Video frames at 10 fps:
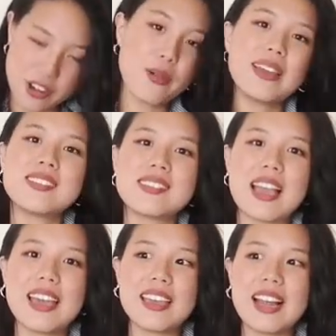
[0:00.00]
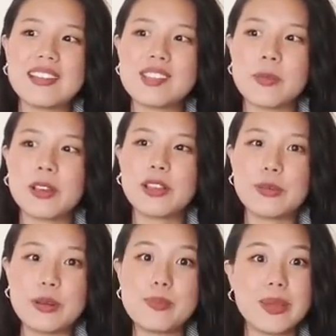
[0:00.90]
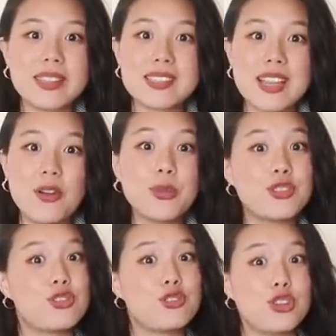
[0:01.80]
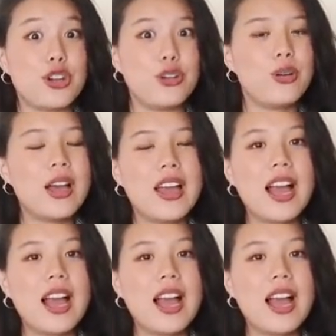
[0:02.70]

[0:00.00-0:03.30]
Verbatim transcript: I know I said I typically wouldn't pick this out, which is true.